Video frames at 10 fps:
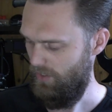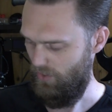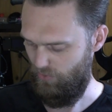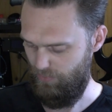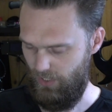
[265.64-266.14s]

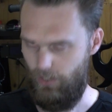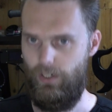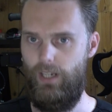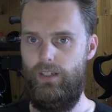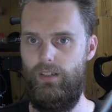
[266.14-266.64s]
of me
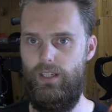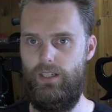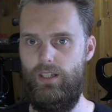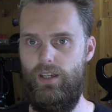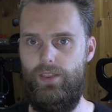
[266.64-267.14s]
creating
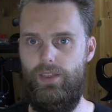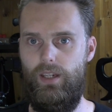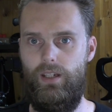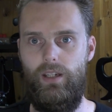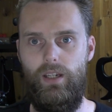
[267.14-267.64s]
this
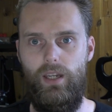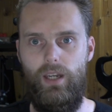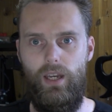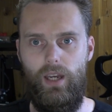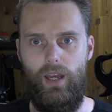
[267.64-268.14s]
thing,
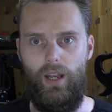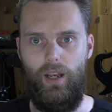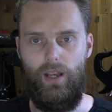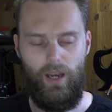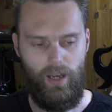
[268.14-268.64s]

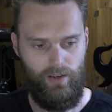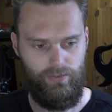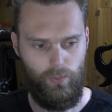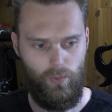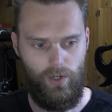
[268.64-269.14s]
and I have
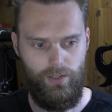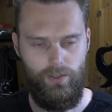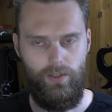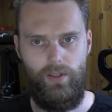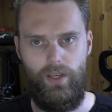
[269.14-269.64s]
to warn
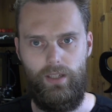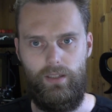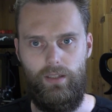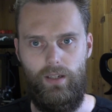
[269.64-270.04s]
you that